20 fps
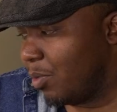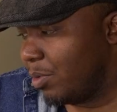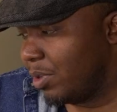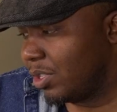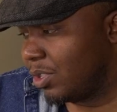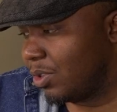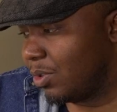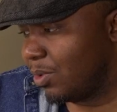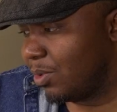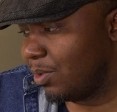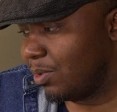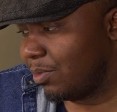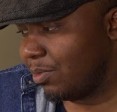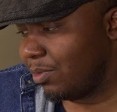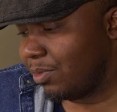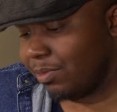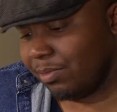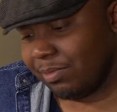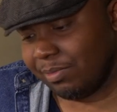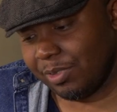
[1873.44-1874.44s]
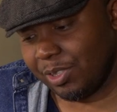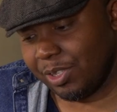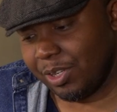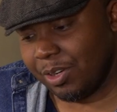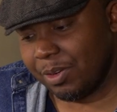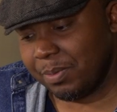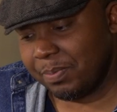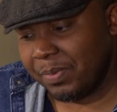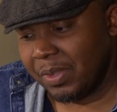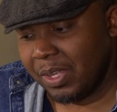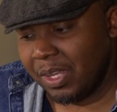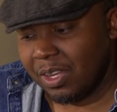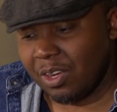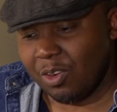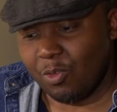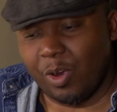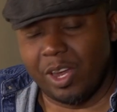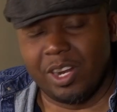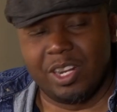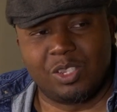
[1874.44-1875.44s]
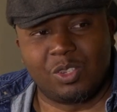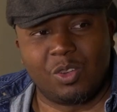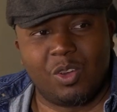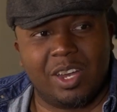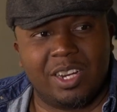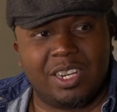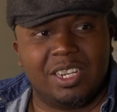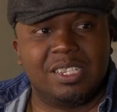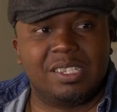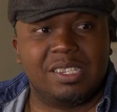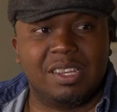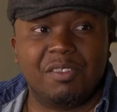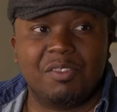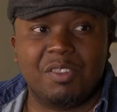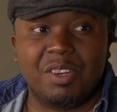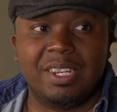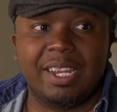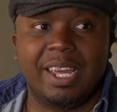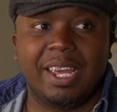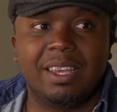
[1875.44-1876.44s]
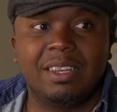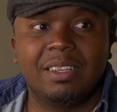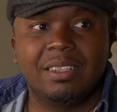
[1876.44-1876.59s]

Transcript: means to, you know, write a song at least every day.